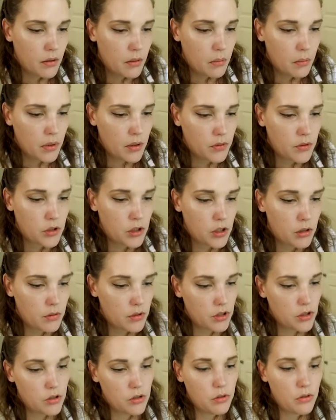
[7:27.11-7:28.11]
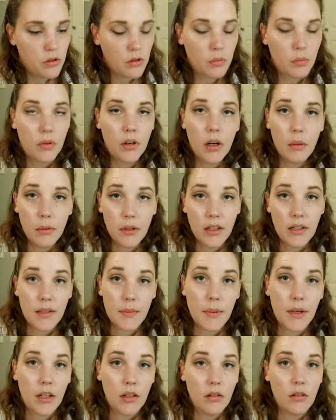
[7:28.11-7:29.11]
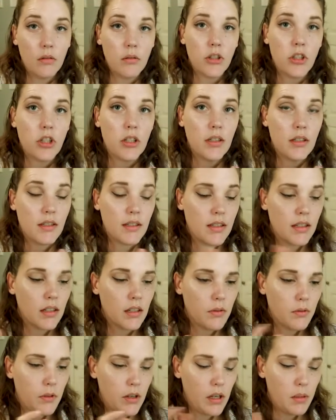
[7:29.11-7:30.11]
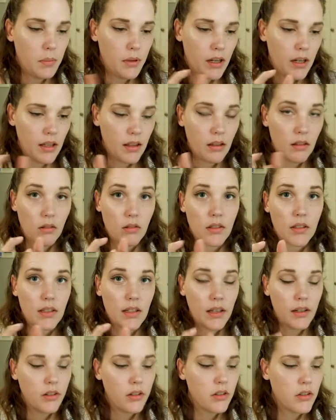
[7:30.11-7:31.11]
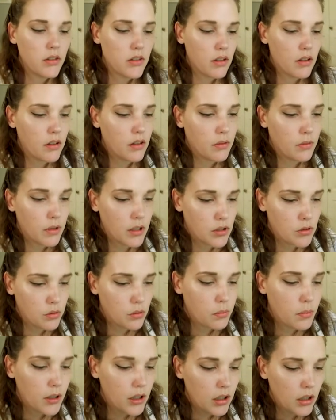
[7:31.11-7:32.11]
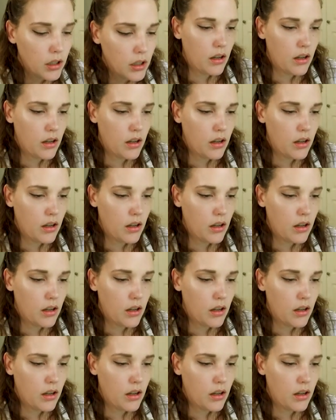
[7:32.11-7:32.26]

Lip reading: But if you go into your properties panel, which is signified by little sliders on the right toolbar,